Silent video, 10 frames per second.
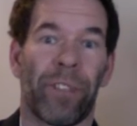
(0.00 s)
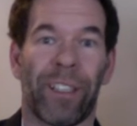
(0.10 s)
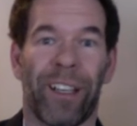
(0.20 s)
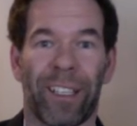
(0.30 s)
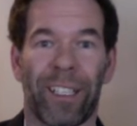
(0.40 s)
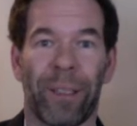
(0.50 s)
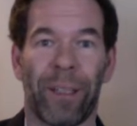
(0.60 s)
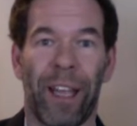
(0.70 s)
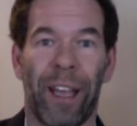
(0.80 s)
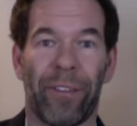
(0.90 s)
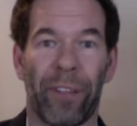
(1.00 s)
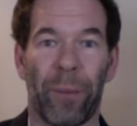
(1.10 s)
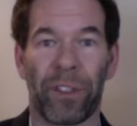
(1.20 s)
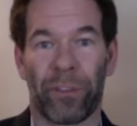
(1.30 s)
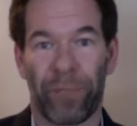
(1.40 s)
not going to have the
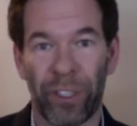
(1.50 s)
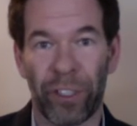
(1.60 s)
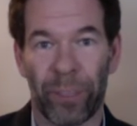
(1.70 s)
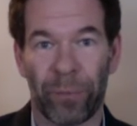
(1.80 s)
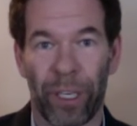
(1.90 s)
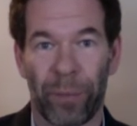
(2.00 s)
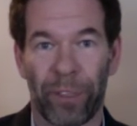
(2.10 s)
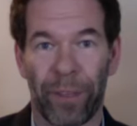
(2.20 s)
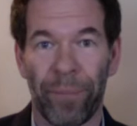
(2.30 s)
muscle functioning properly.